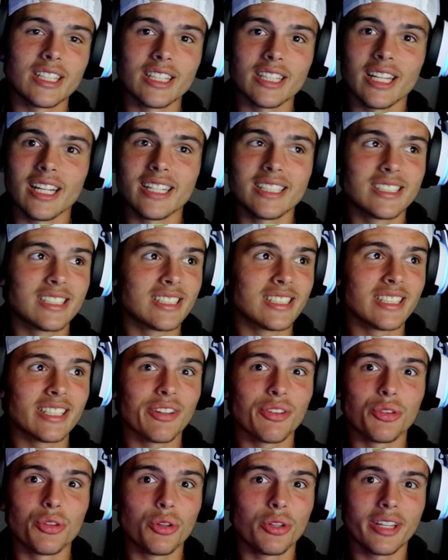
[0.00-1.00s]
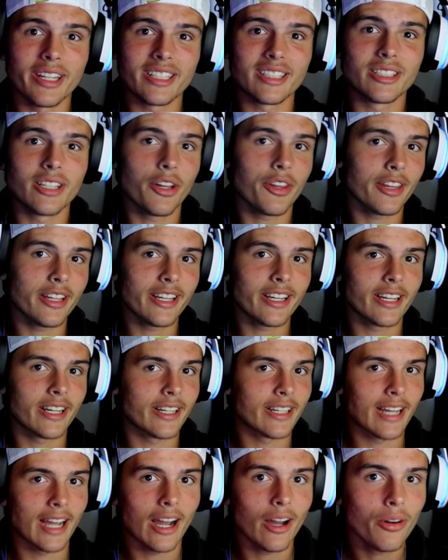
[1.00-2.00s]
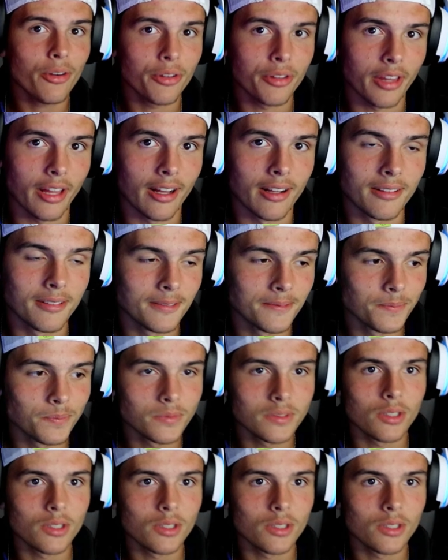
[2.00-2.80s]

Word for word: let's like nothing can counter that